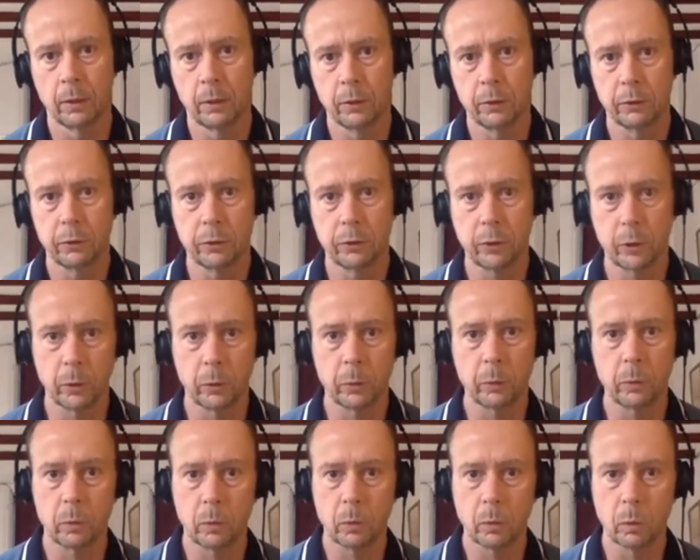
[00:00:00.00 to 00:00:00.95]
So
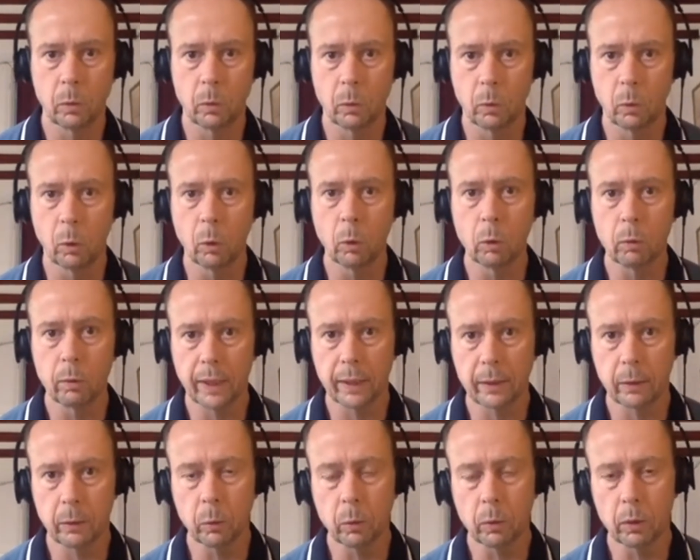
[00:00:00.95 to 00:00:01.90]

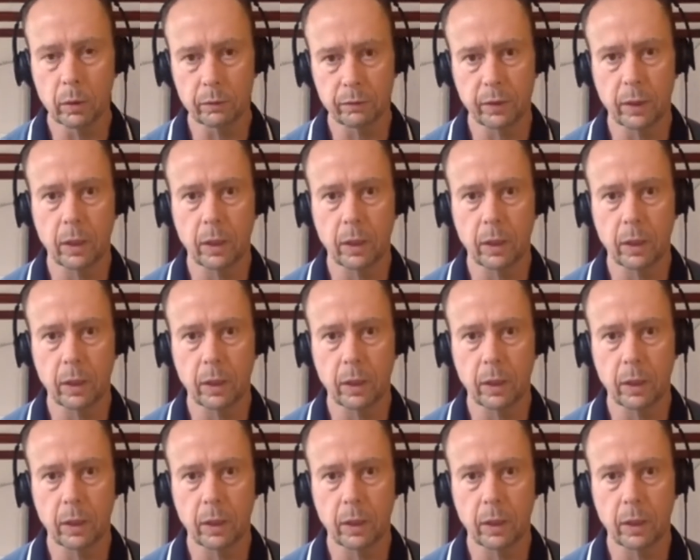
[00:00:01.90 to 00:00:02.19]
all of